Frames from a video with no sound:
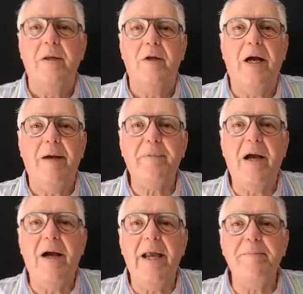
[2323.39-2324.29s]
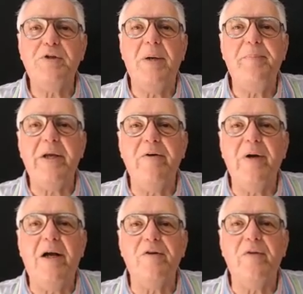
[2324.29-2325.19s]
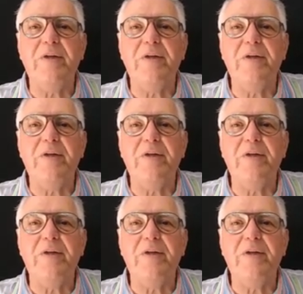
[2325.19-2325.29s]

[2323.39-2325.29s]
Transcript: Now I'm, I am jumping around on